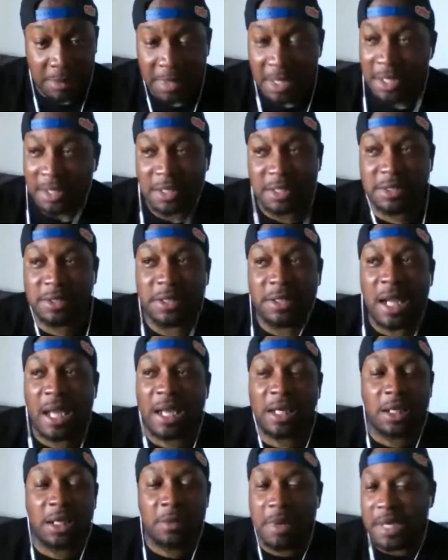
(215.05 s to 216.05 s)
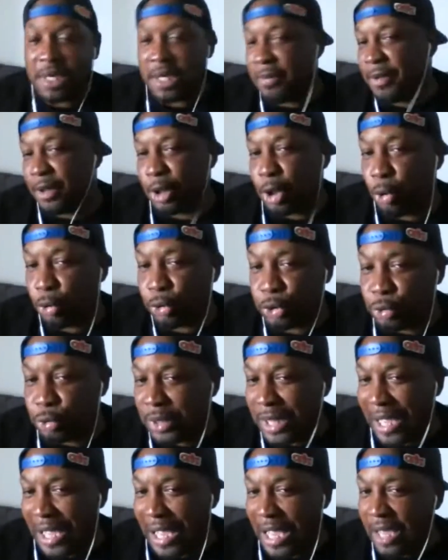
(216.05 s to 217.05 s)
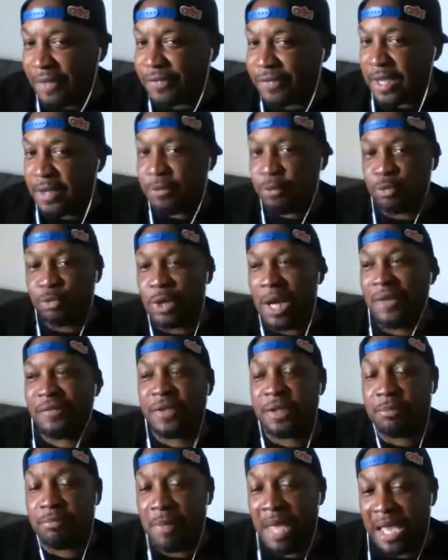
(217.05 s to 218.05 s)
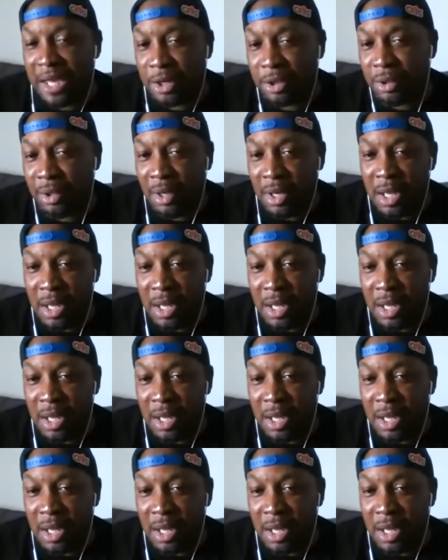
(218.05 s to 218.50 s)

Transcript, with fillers: because they're not going to make him the go-to guy if they drafted Maker